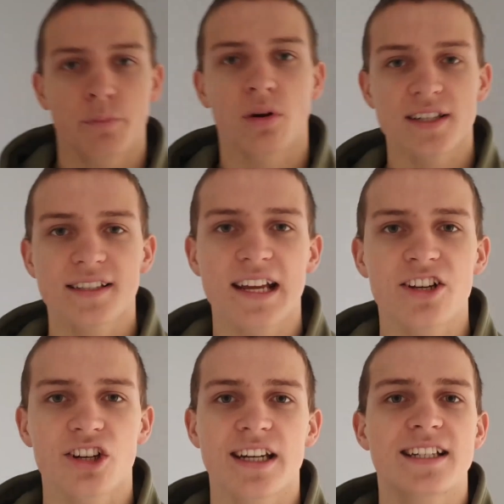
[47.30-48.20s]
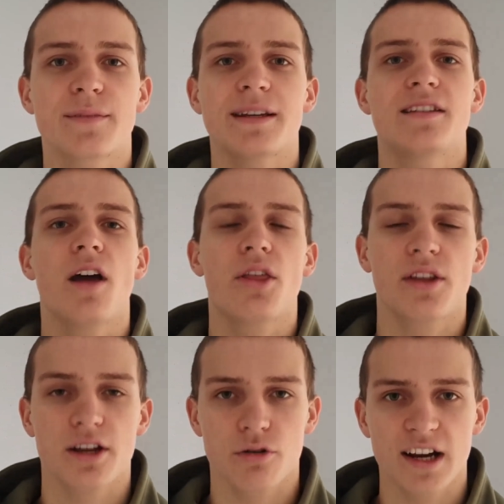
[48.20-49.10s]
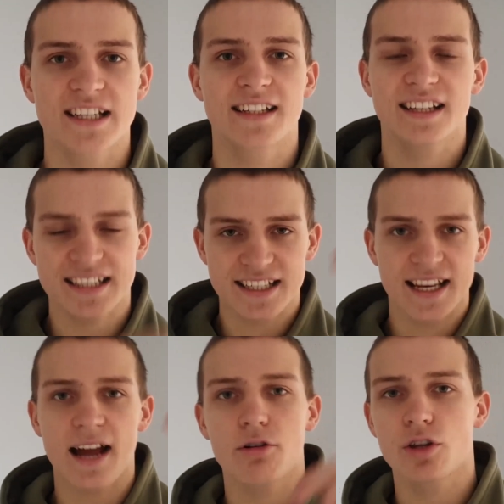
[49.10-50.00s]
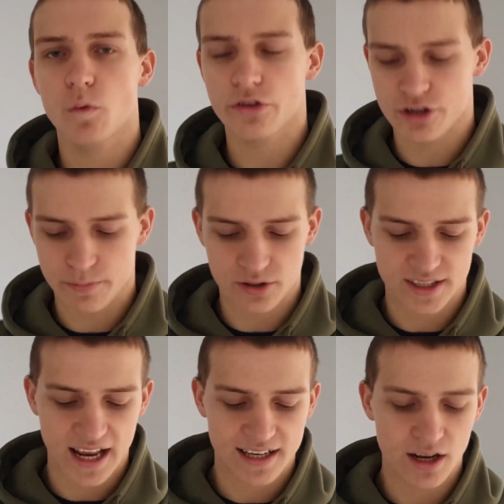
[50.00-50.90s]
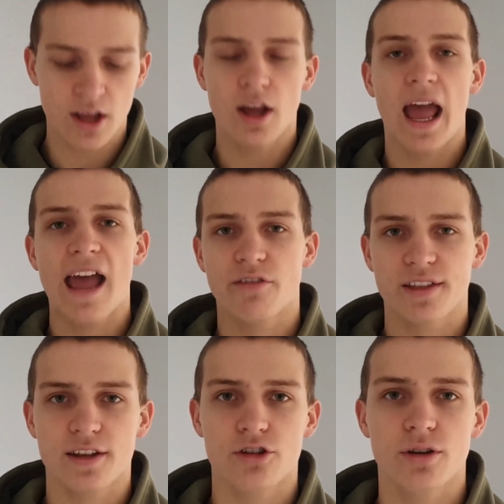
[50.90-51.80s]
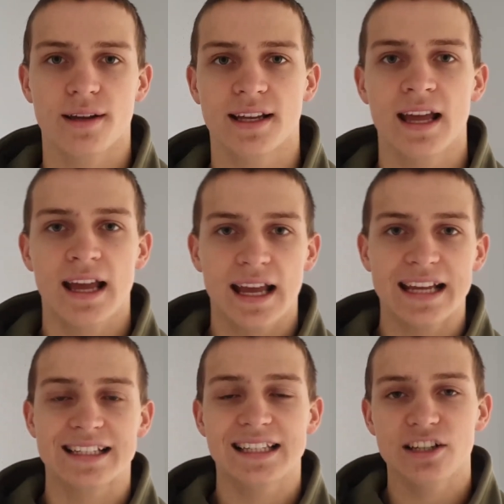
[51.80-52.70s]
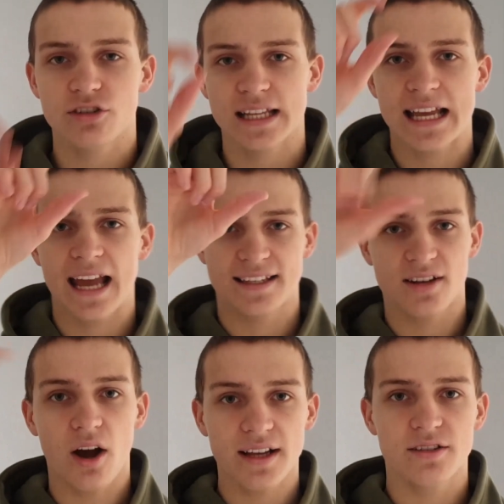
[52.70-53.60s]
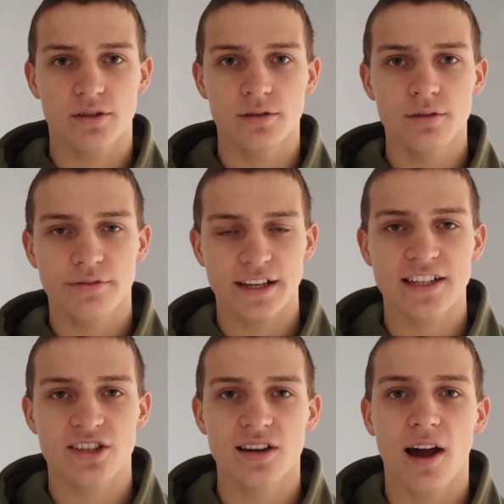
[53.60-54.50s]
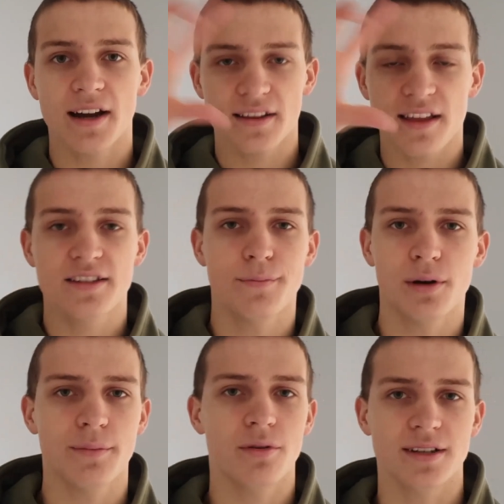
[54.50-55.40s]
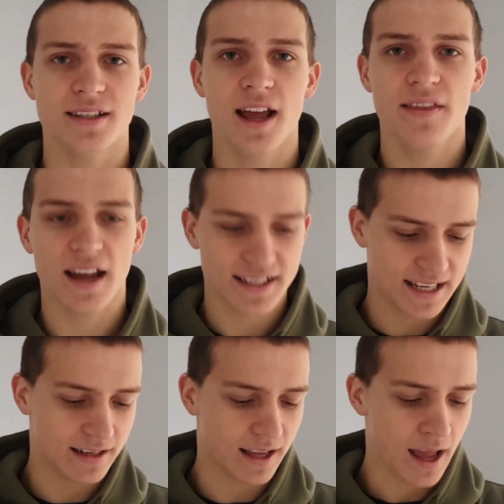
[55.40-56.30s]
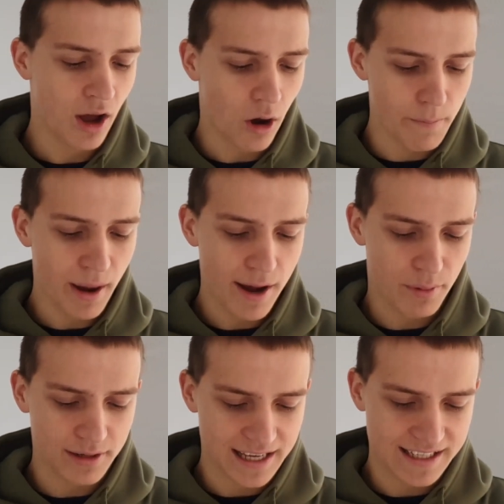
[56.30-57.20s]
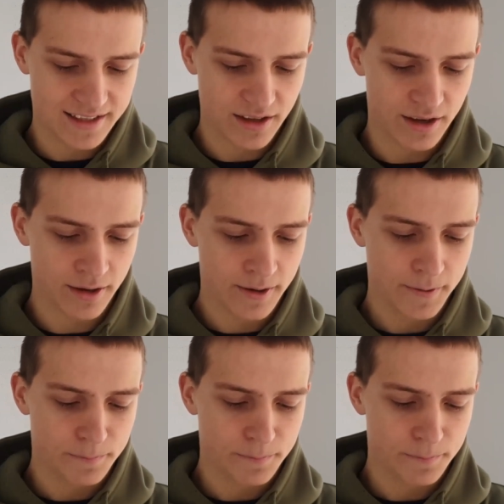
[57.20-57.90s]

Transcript: presentation needs to be nothing crazy. This is how you want to present everything you're doing. Is literally a title for each slide and then some bullet points. That is it. On PowerPoint, it is the